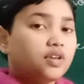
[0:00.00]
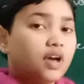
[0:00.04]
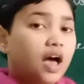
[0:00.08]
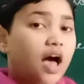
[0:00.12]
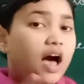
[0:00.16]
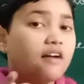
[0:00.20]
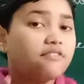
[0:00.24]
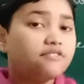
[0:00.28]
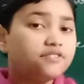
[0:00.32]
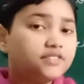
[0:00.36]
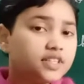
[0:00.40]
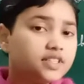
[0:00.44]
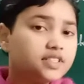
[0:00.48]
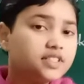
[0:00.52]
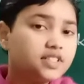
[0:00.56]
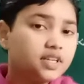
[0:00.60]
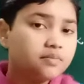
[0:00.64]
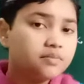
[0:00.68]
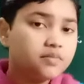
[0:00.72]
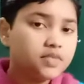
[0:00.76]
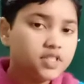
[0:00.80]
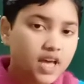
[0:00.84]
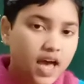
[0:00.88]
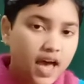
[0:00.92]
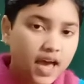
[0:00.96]
after
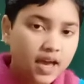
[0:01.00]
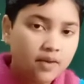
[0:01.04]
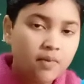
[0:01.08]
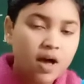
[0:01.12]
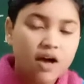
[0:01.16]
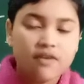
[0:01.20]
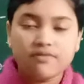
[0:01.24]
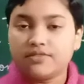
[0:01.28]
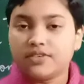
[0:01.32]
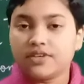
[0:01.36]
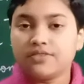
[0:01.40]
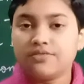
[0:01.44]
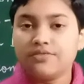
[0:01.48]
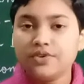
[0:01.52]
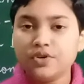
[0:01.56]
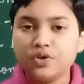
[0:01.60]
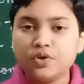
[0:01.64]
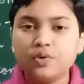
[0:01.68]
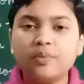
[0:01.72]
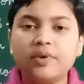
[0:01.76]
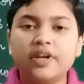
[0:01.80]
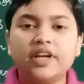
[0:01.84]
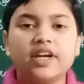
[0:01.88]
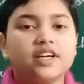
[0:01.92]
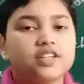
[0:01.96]
some time, after few
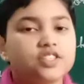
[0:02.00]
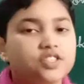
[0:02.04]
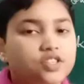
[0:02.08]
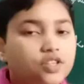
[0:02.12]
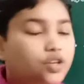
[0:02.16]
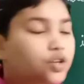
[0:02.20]
minutes,